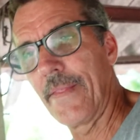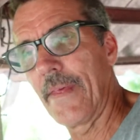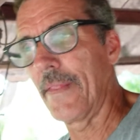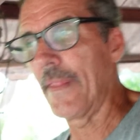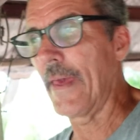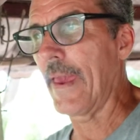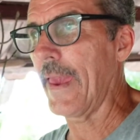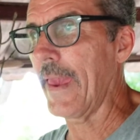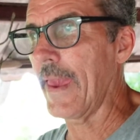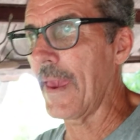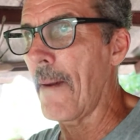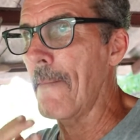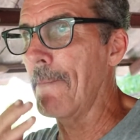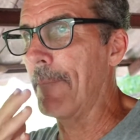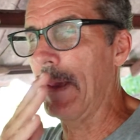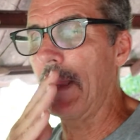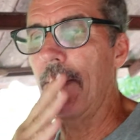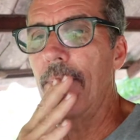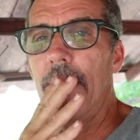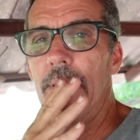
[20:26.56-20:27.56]
then the ant
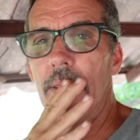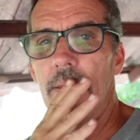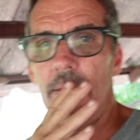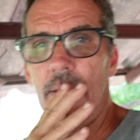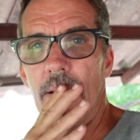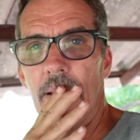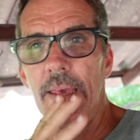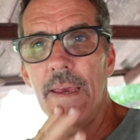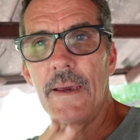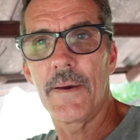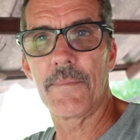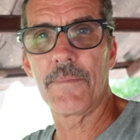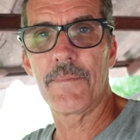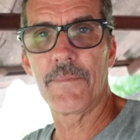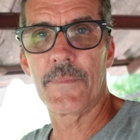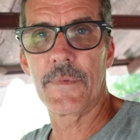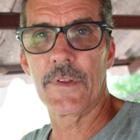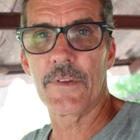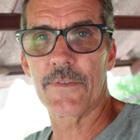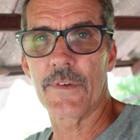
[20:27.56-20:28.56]
bit me in the lip,
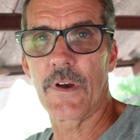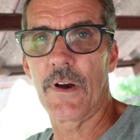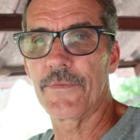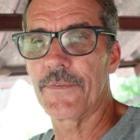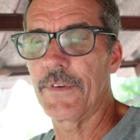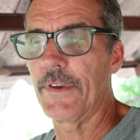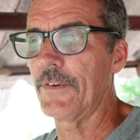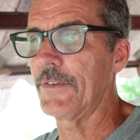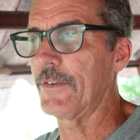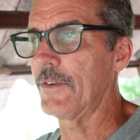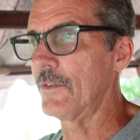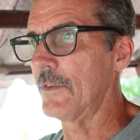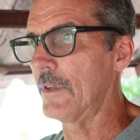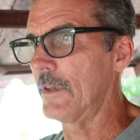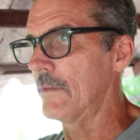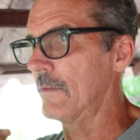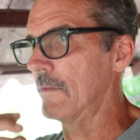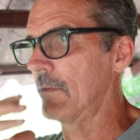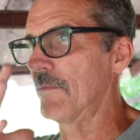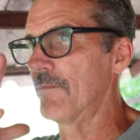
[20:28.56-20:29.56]
in the soft tissue, and
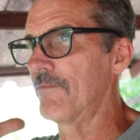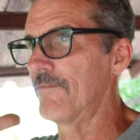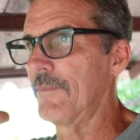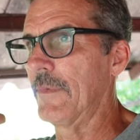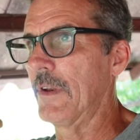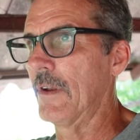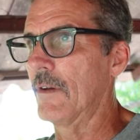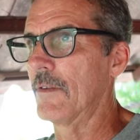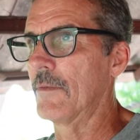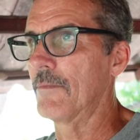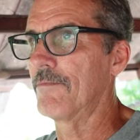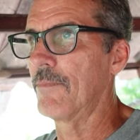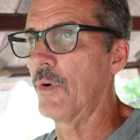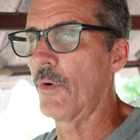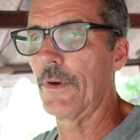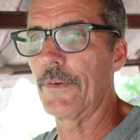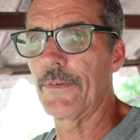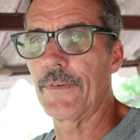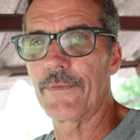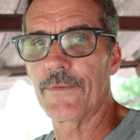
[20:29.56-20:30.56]
then the
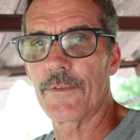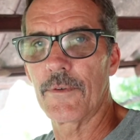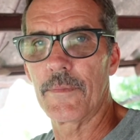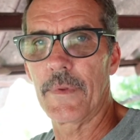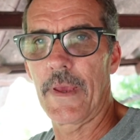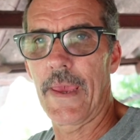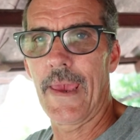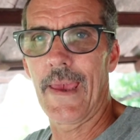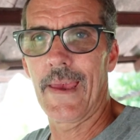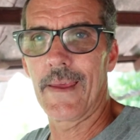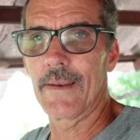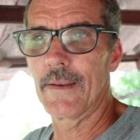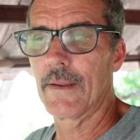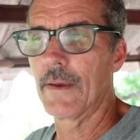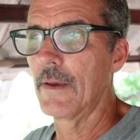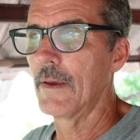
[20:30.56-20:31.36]
poison from the ant.